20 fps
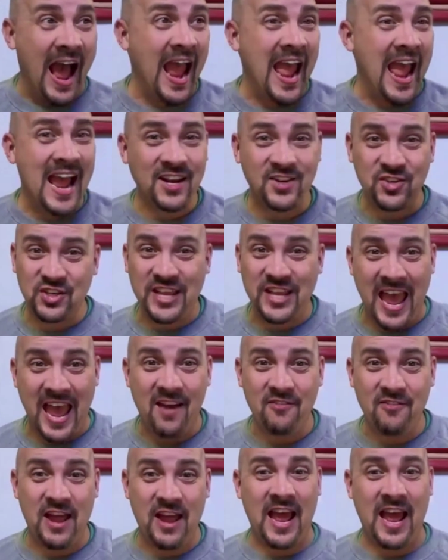I actually
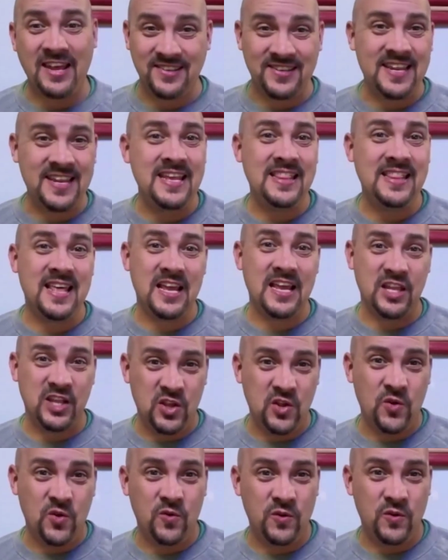have it. I see
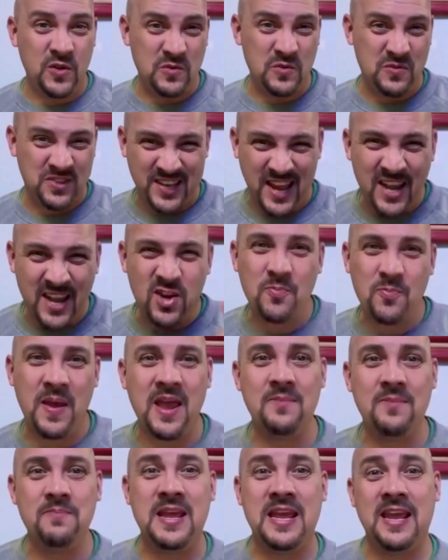that you said you
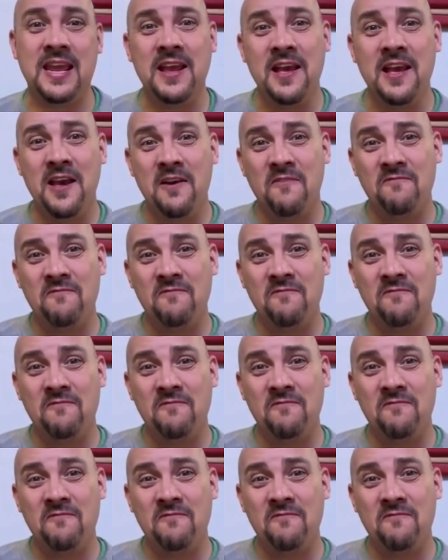paid me